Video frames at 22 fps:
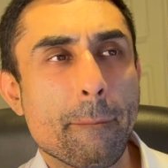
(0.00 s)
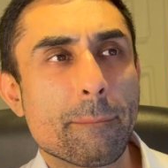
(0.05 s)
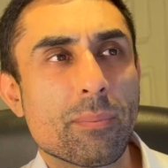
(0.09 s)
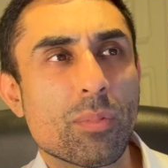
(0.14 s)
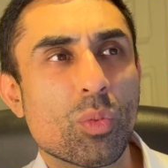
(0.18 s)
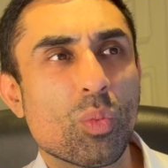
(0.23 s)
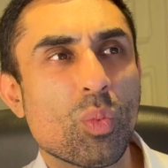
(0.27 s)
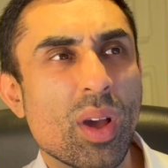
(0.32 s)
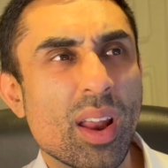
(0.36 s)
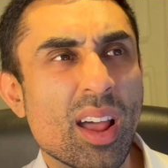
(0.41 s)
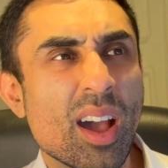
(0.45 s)

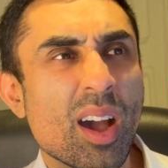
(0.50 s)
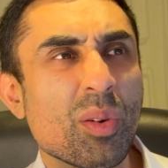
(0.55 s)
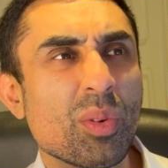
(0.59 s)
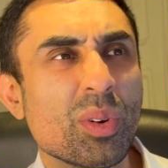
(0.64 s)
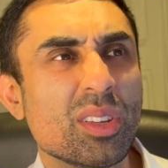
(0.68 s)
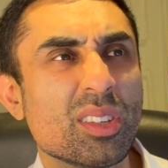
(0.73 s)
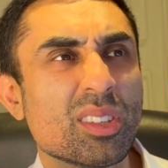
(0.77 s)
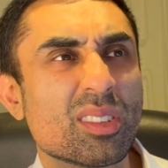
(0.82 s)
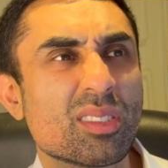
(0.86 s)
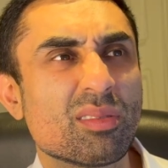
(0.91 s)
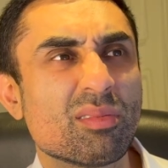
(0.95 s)
When I
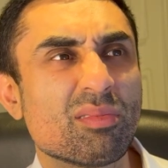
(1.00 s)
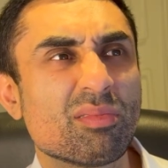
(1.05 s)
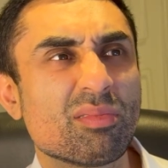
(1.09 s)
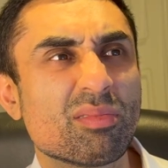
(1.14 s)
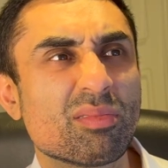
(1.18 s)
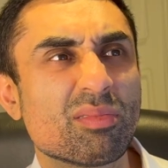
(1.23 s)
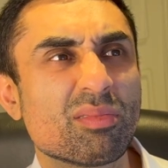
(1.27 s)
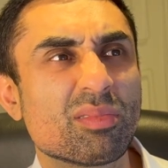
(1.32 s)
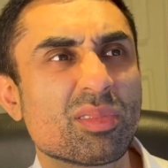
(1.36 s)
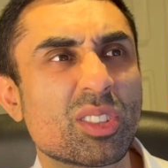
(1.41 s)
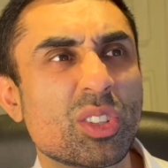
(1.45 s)
was
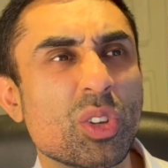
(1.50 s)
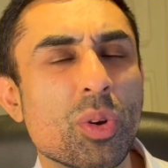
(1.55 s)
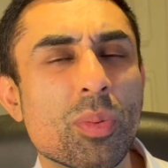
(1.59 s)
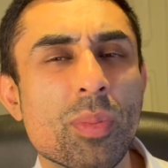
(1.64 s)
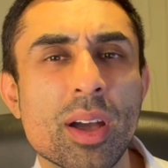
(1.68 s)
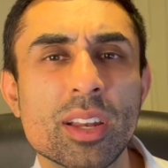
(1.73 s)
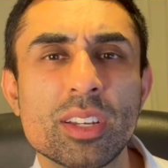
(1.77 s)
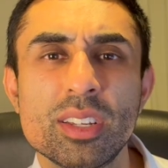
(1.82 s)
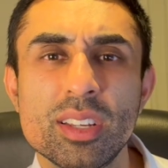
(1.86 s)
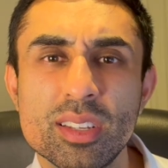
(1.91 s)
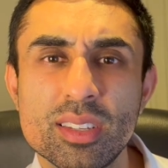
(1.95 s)
doing
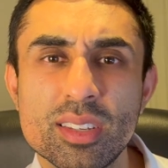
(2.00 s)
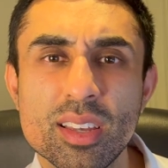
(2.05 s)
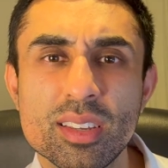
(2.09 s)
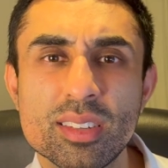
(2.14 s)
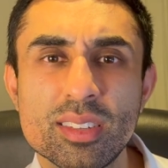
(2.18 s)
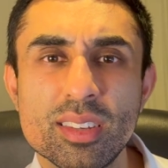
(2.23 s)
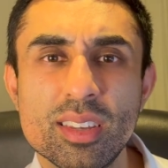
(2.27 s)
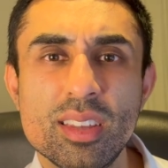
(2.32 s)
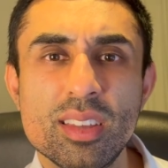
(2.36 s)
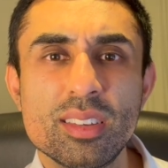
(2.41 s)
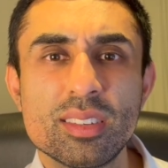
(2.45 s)
my
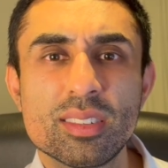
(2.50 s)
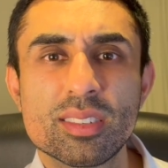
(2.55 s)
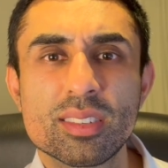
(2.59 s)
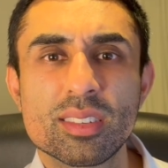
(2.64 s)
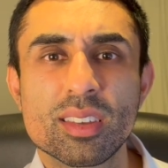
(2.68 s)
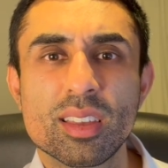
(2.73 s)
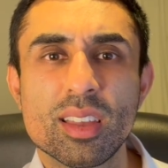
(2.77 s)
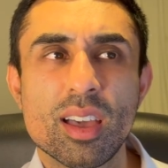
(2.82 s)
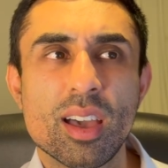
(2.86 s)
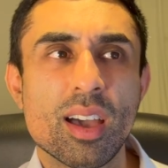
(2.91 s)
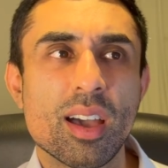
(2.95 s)
GCSEs,
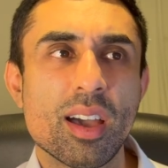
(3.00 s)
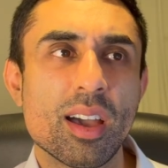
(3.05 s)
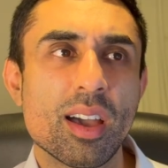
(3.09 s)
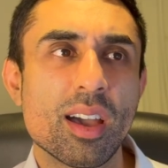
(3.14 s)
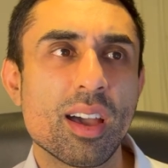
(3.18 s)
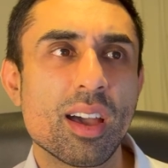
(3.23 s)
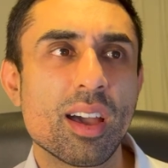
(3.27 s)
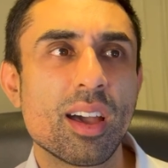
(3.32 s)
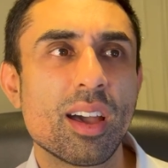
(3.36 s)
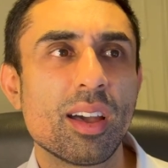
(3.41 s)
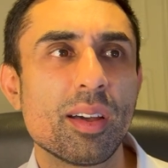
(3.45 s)

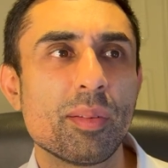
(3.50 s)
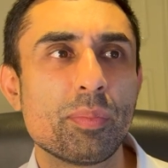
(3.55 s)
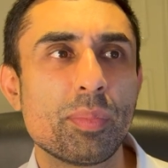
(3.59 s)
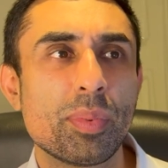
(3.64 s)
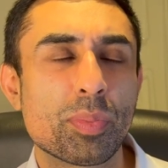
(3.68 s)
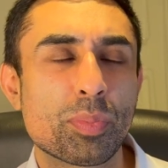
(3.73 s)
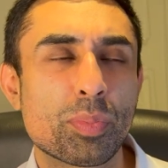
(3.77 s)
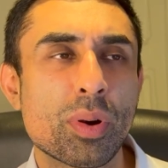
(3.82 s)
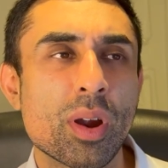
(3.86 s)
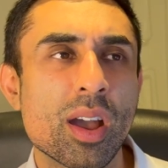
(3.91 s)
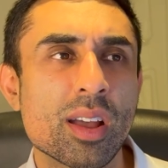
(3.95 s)

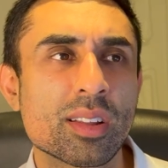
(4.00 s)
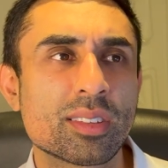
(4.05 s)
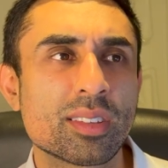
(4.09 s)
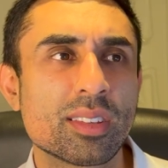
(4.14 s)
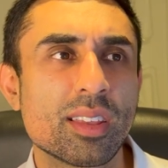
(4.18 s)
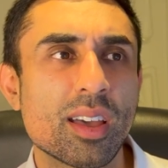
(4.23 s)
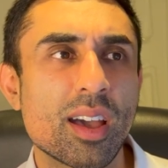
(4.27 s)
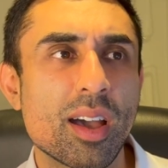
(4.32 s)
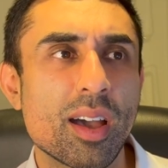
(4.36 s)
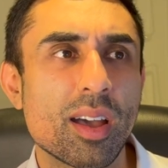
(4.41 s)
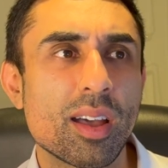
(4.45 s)
prior to
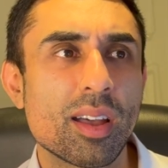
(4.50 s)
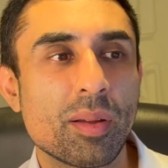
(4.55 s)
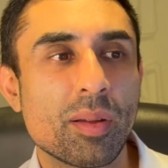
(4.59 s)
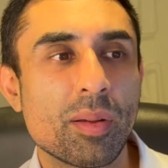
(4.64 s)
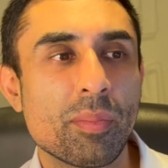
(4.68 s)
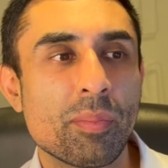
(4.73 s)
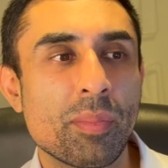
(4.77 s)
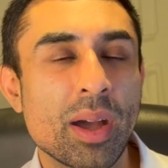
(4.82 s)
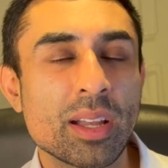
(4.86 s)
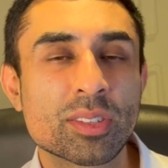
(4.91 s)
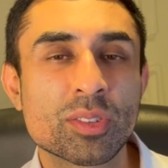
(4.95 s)
that,
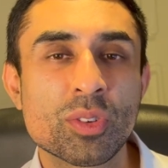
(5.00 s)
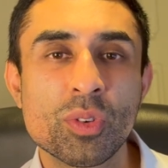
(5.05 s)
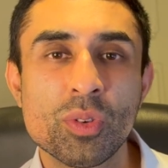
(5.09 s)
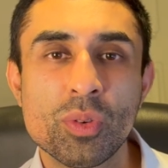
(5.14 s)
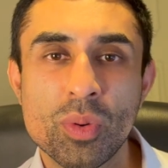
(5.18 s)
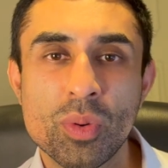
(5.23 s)
my school